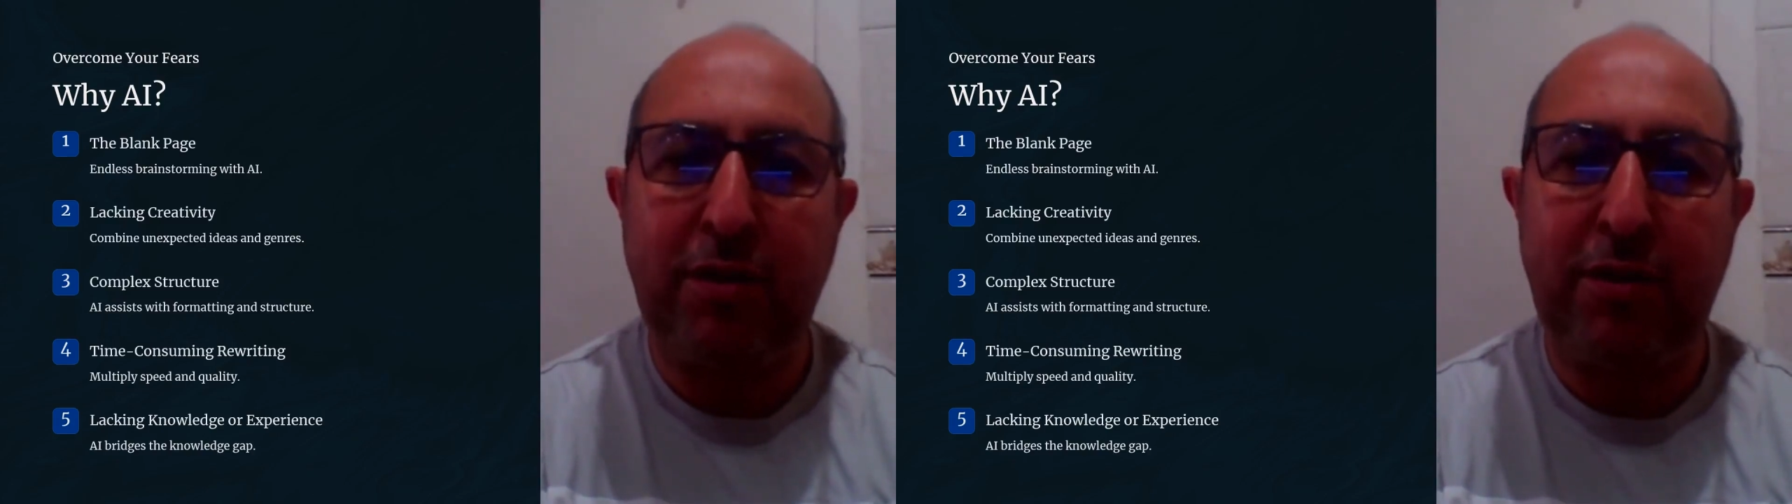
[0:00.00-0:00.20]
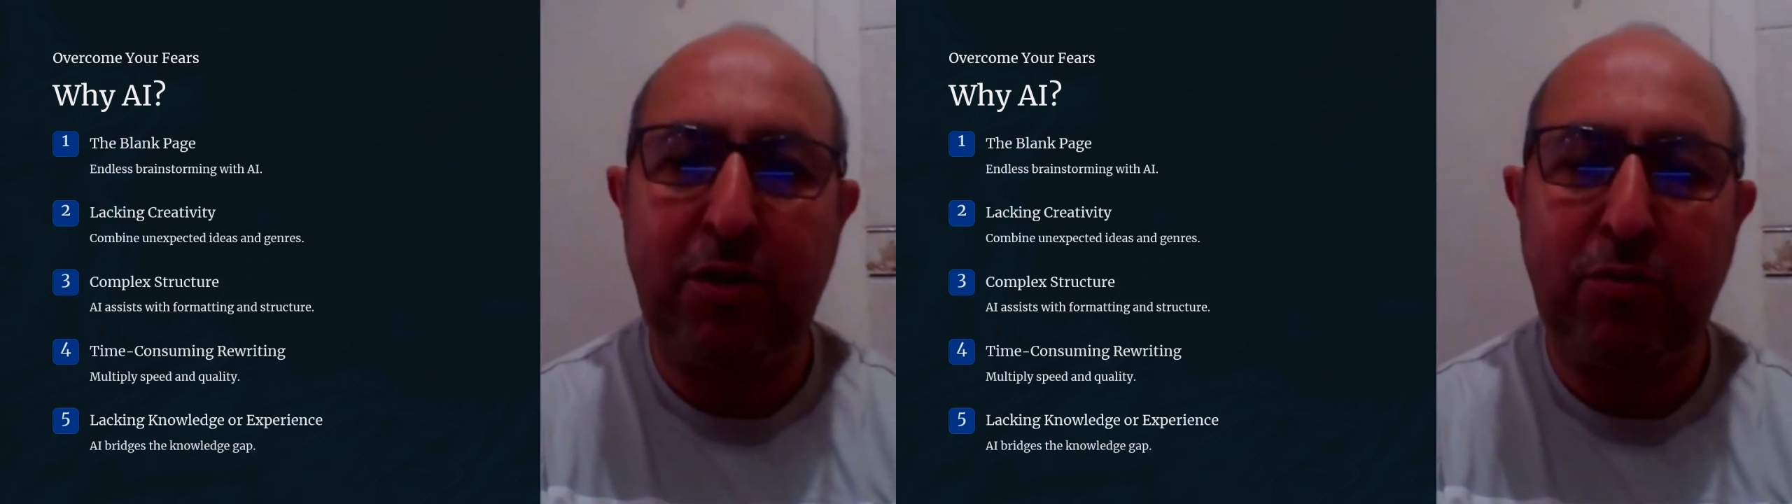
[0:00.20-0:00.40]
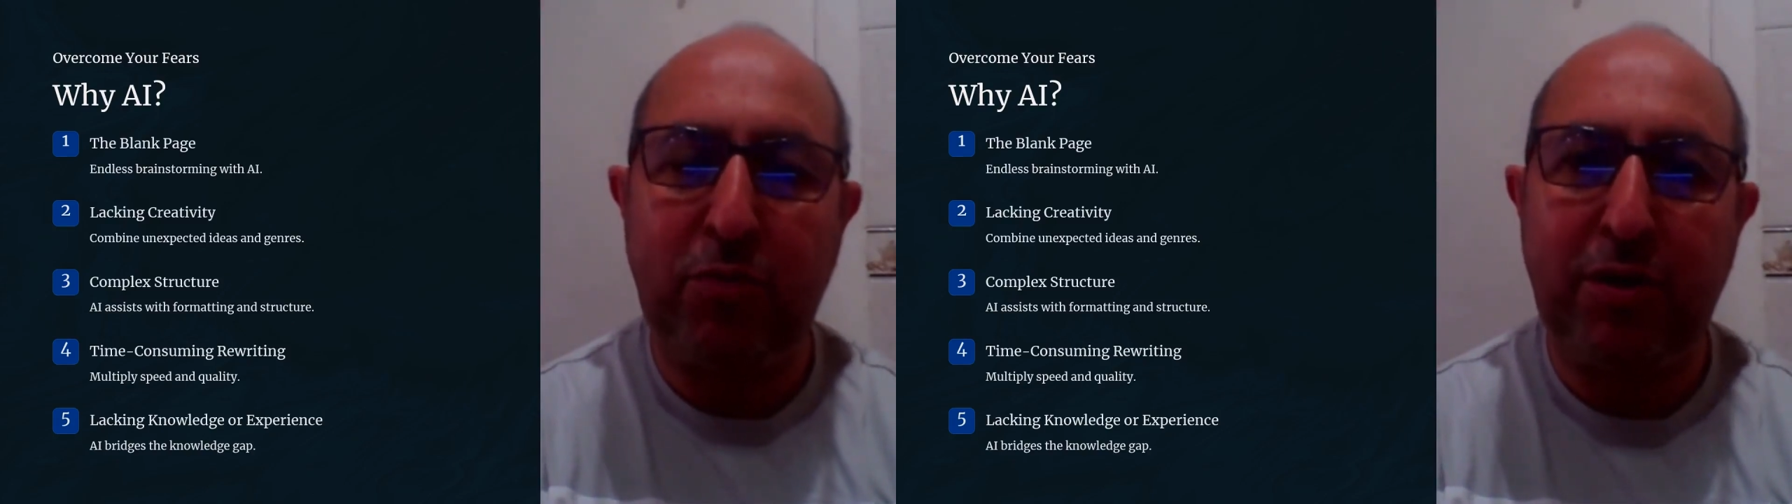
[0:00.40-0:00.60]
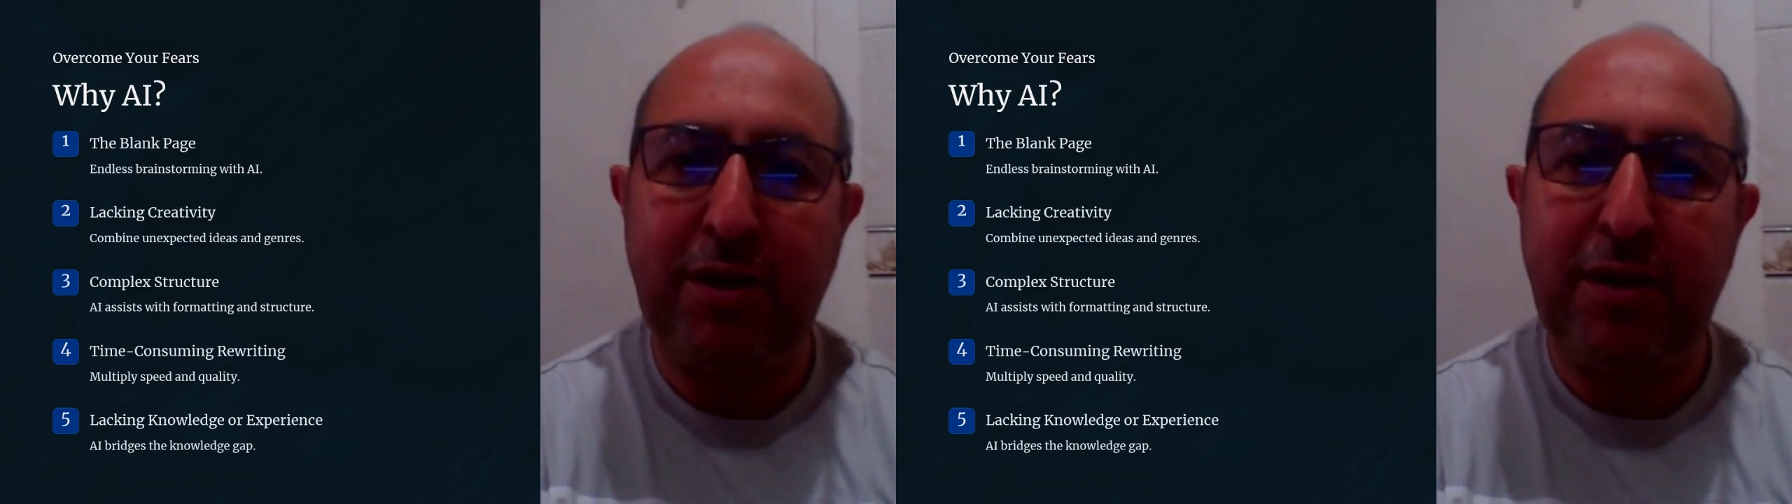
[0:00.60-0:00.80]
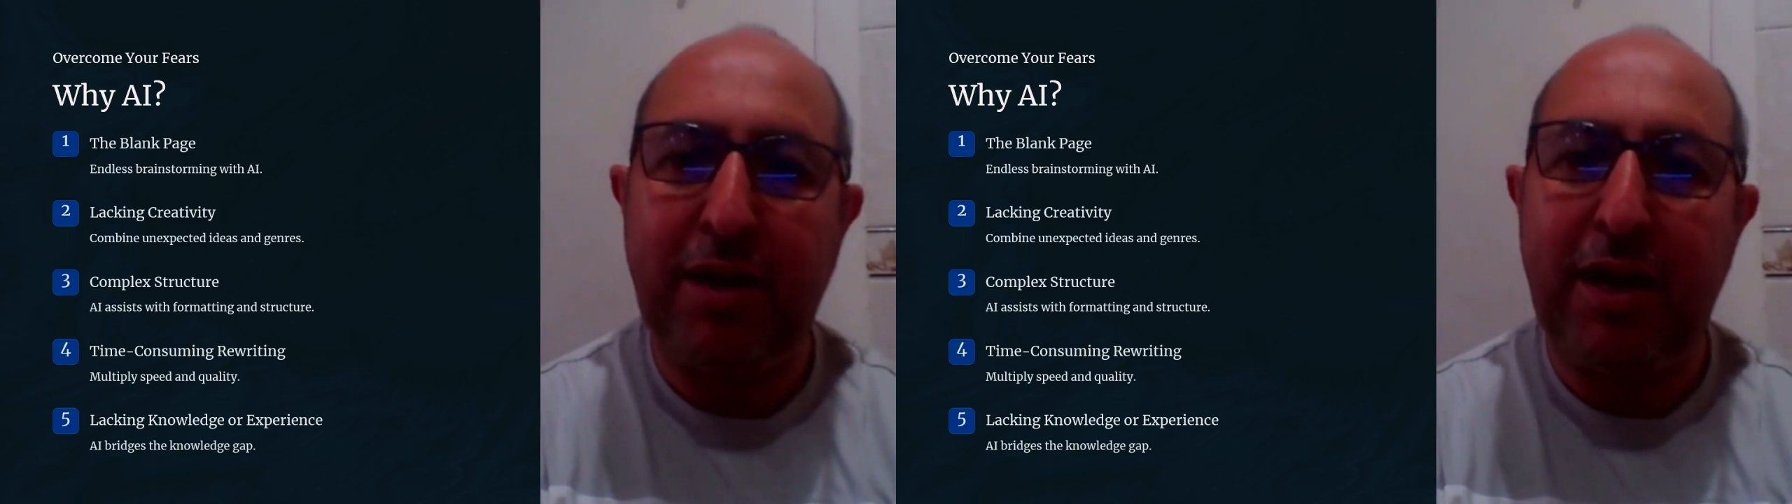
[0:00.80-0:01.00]
Don't
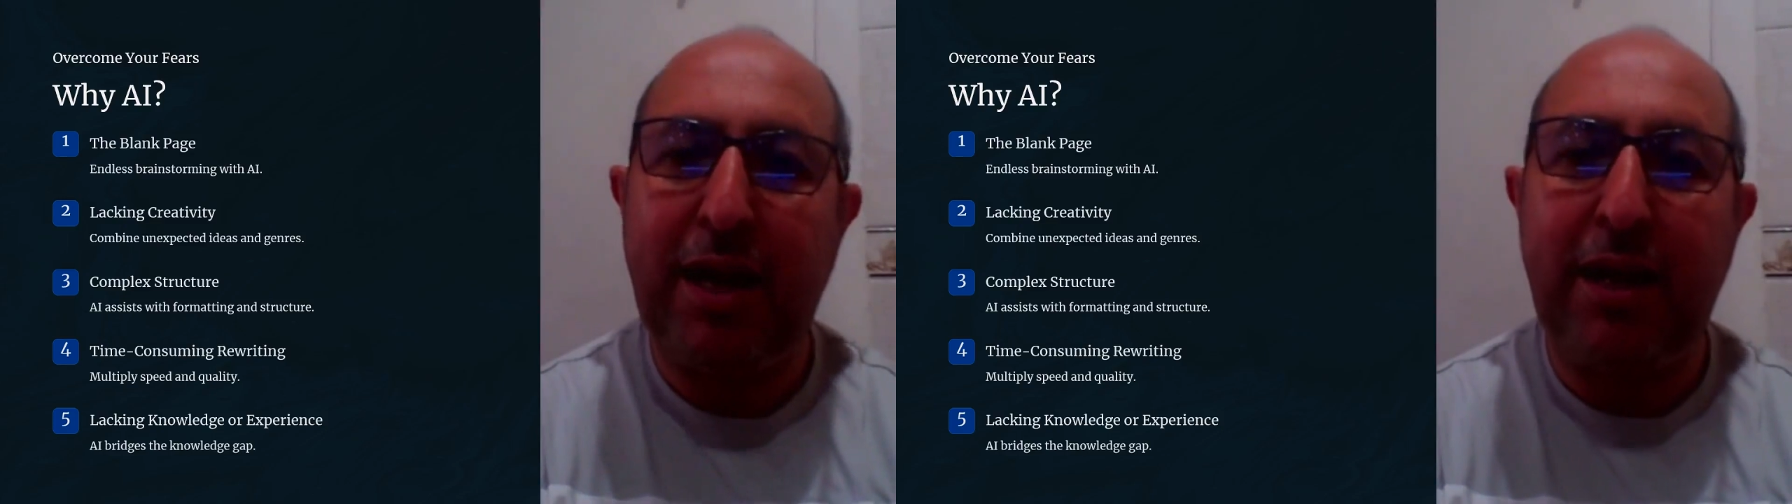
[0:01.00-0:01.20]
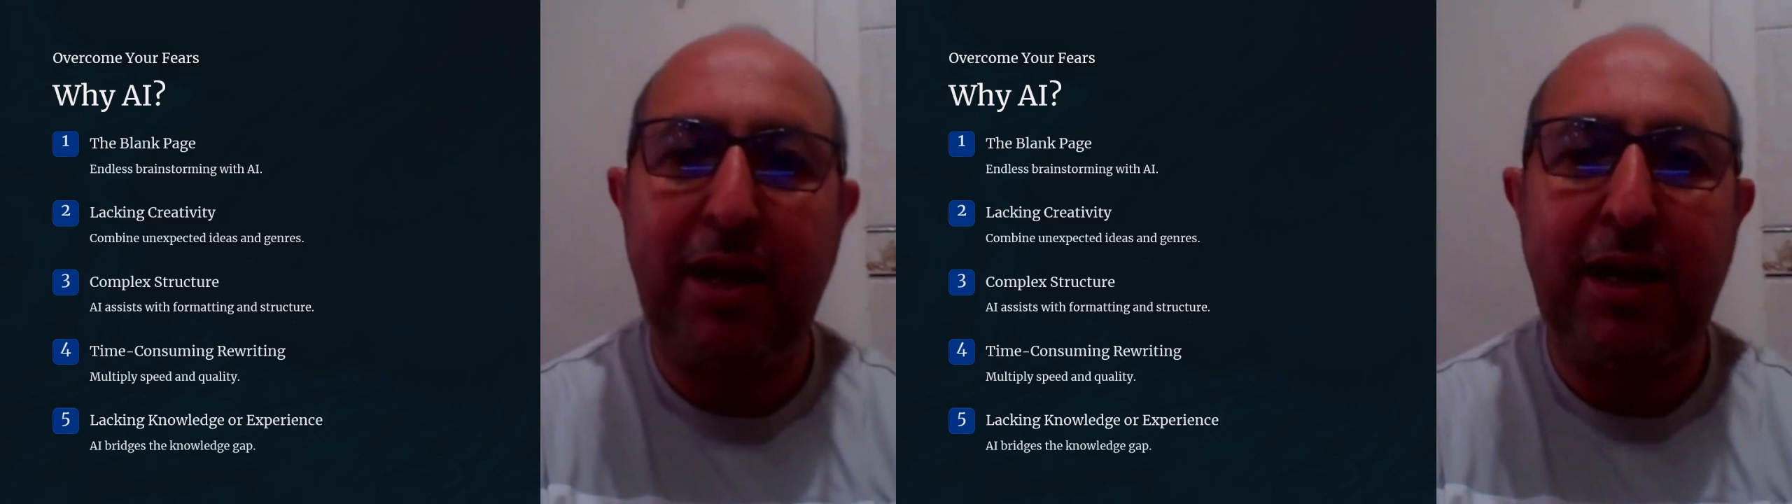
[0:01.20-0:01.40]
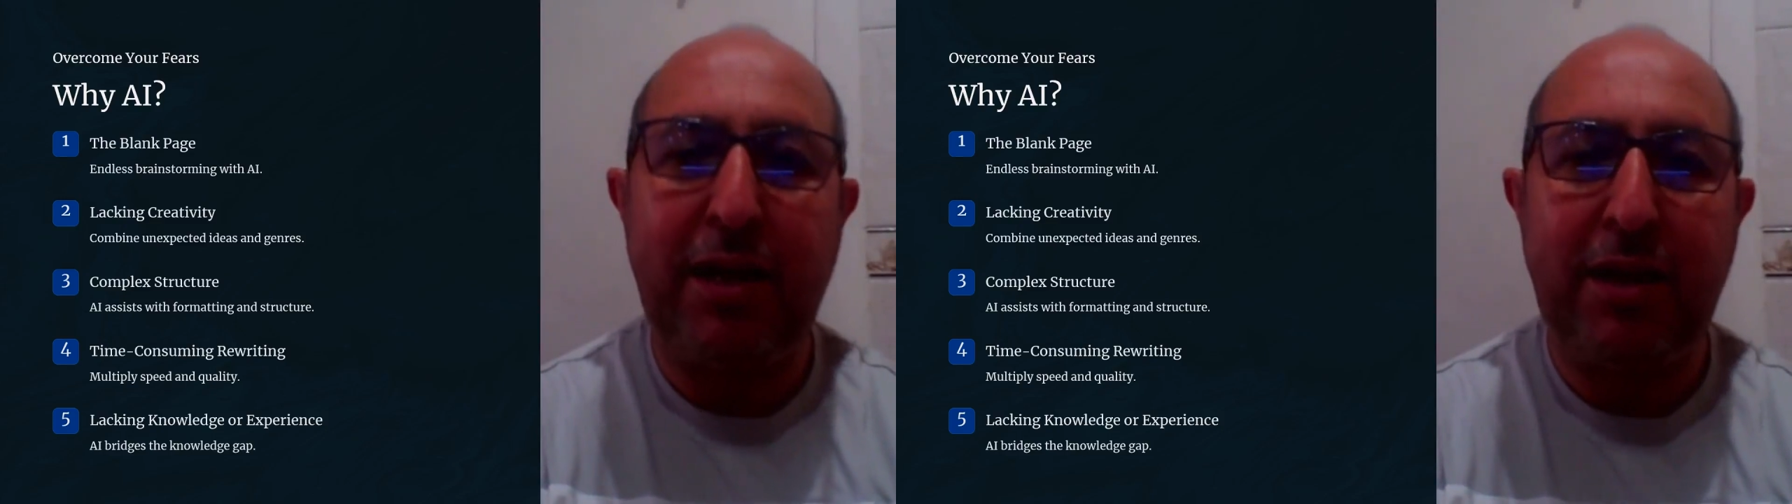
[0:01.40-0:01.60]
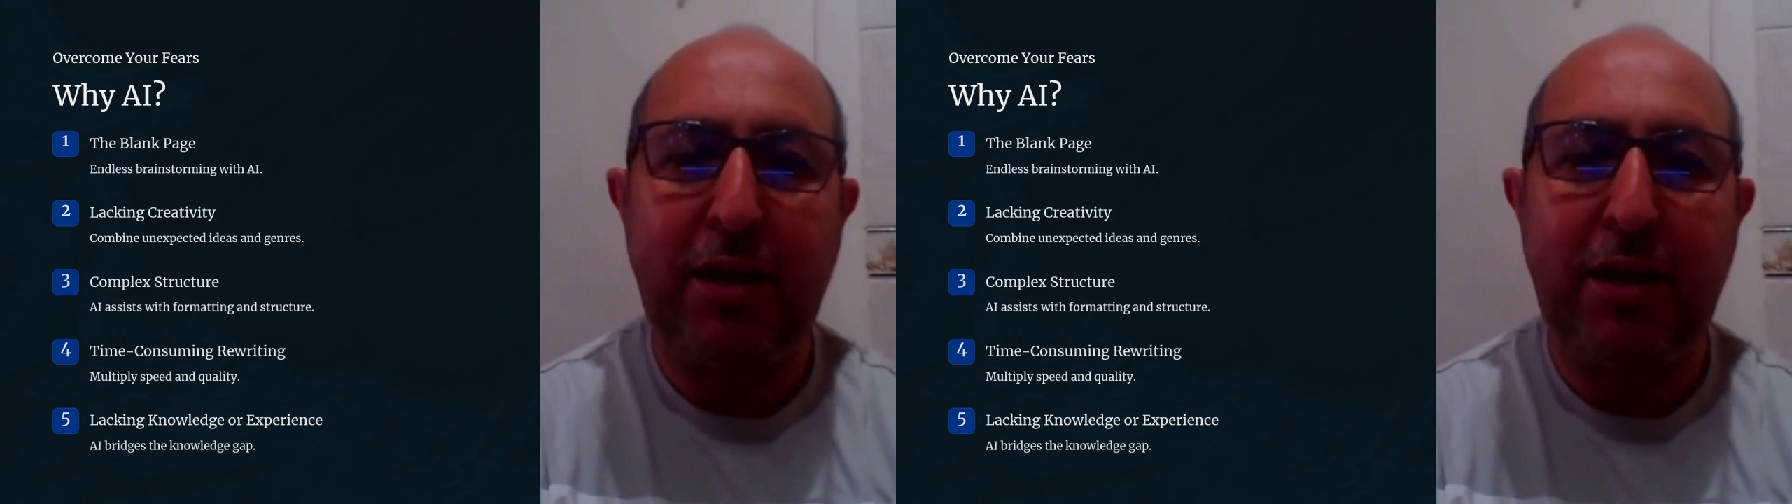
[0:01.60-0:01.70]
worry, AI can